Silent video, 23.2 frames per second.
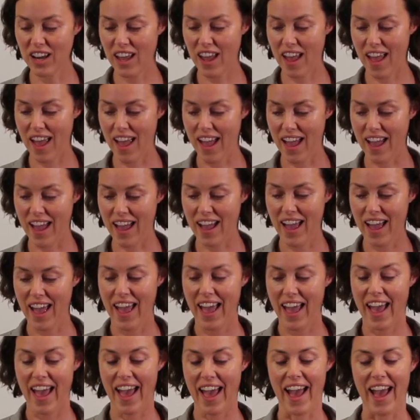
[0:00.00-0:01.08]
A
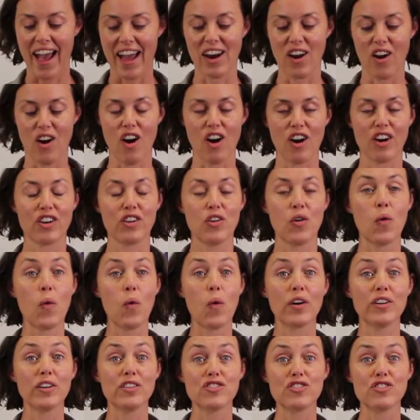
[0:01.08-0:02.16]
had our
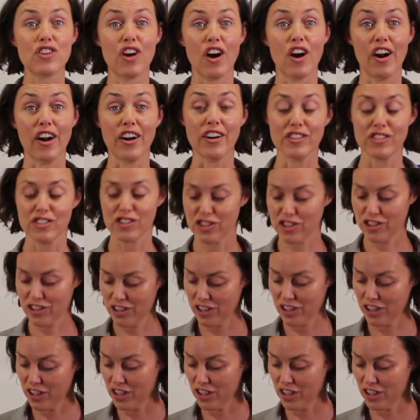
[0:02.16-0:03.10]
cornstarch.